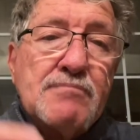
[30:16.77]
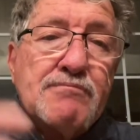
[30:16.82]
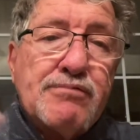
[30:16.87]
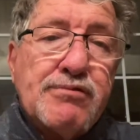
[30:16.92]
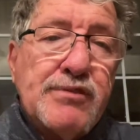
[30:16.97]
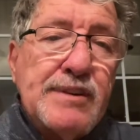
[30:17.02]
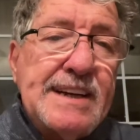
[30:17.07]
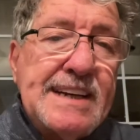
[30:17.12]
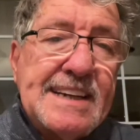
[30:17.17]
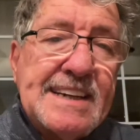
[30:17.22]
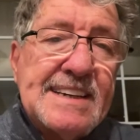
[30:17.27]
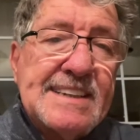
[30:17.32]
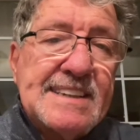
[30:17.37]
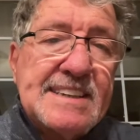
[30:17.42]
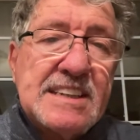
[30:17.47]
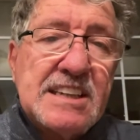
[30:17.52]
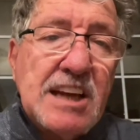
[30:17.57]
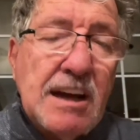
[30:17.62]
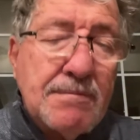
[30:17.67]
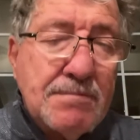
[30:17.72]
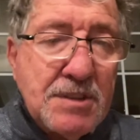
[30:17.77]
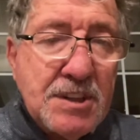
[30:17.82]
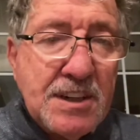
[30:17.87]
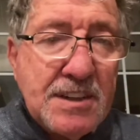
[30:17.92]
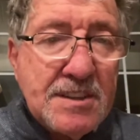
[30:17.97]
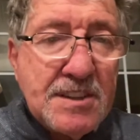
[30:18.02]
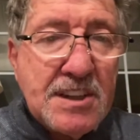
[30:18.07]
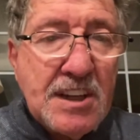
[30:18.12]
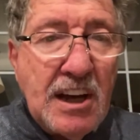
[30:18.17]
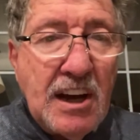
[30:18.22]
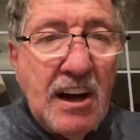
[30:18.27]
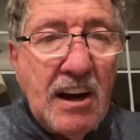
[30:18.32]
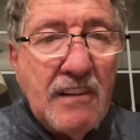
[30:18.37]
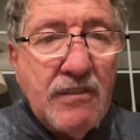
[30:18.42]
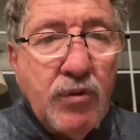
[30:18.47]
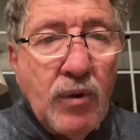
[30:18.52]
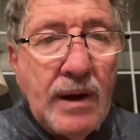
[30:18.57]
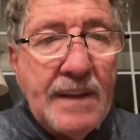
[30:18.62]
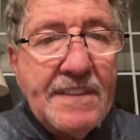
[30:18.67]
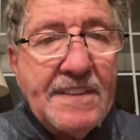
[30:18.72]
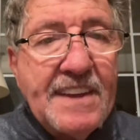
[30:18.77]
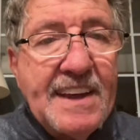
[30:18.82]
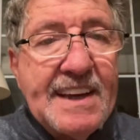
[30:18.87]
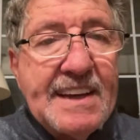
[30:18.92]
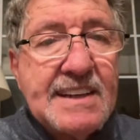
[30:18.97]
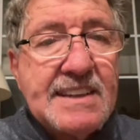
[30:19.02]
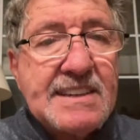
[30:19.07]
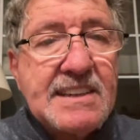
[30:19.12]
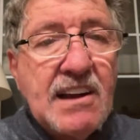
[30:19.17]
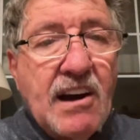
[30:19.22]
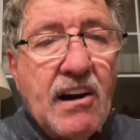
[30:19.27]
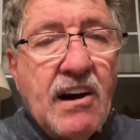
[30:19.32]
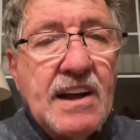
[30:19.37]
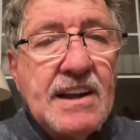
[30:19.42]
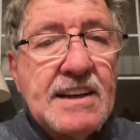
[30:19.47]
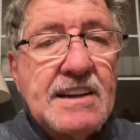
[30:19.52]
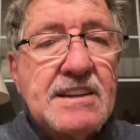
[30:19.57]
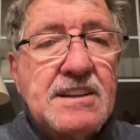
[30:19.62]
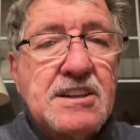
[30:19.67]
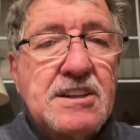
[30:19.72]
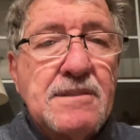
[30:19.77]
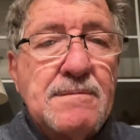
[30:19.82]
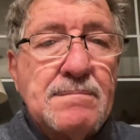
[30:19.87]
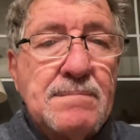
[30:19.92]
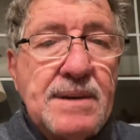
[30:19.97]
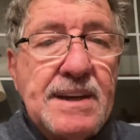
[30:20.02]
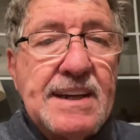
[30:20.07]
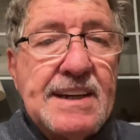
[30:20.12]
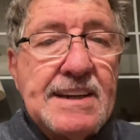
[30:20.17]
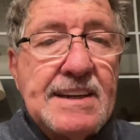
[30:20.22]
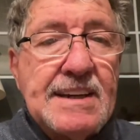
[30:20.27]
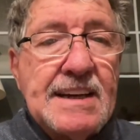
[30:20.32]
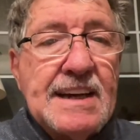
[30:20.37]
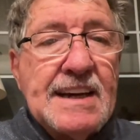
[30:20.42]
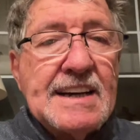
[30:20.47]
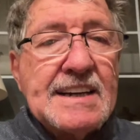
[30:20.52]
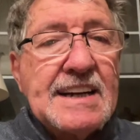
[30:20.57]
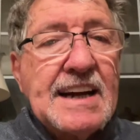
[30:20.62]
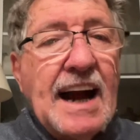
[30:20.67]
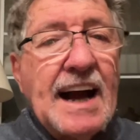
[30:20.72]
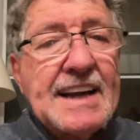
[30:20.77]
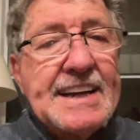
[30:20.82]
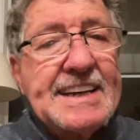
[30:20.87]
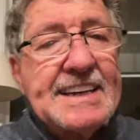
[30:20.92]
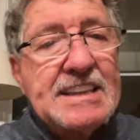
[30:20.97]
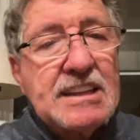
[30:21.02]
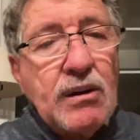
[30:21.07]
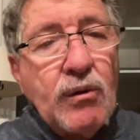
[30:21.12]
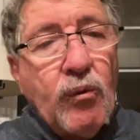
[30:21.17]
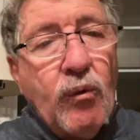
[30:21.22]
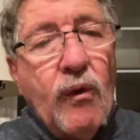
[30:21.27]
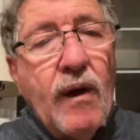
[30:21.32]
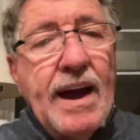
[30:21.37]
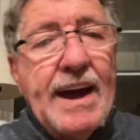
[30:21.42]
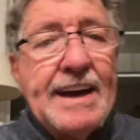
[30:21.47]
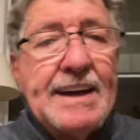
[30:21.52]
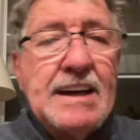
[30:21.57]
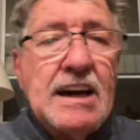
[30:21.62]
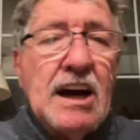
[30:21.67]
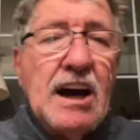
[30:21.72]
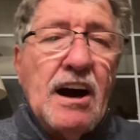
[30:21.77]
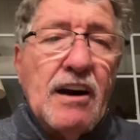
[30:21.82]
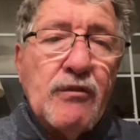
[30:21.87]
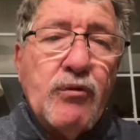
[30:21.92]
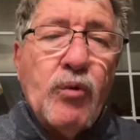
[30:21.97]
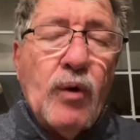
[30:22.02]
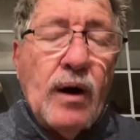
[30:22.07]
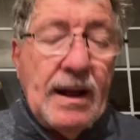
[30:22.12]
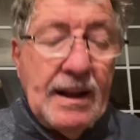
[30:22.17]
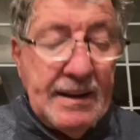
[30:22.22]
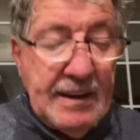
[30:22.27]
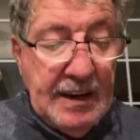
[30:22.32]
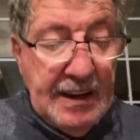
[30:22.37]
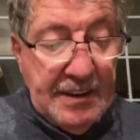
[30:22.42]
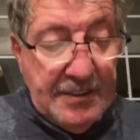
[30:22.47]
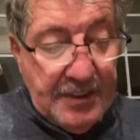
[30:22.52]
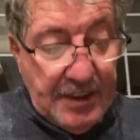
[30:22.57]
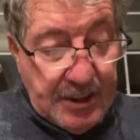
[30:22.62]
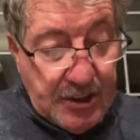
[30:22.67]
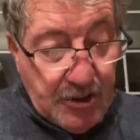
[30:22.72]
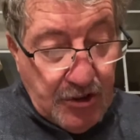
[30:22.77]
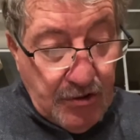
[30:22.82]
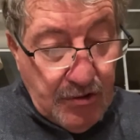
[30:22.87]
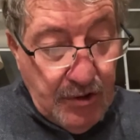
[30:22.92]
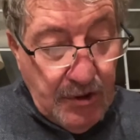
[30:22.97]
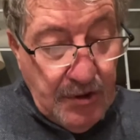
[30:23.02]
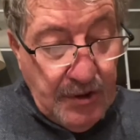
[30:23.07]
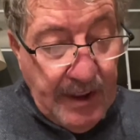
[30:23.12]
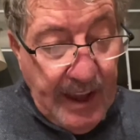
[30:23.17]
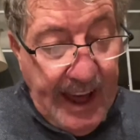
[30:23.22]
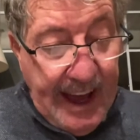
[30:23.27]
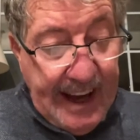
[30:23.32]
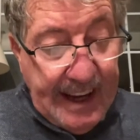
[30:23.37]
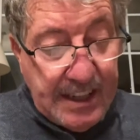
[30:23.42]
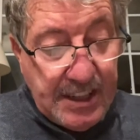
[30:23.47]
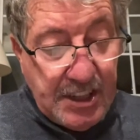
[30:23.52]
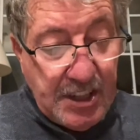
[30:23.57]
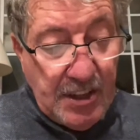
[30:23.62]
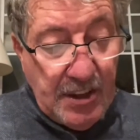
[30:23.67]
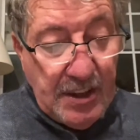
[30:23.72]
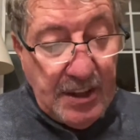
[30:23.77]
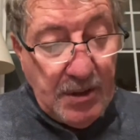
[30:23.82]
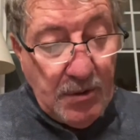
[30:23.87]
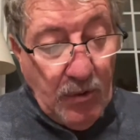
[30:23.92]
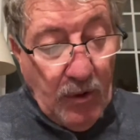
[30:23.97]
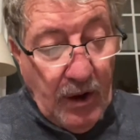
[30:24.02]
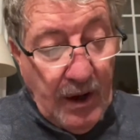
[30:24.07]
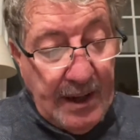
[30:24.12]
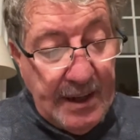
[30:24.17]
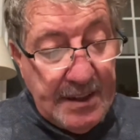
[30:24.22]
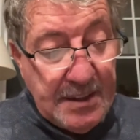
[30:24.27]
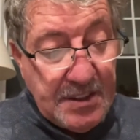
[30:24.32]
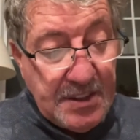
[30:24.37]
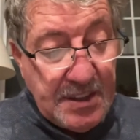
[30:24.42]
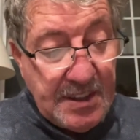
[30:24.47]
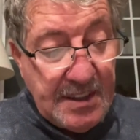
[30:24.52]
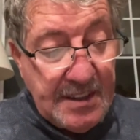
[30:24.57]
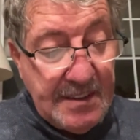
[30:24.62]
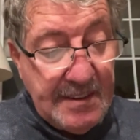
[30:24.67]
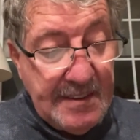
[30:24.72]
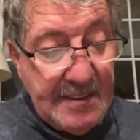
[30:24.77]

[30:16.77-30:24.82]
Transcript: preconceptions of what things ought to be got in the way of what the truth actually was.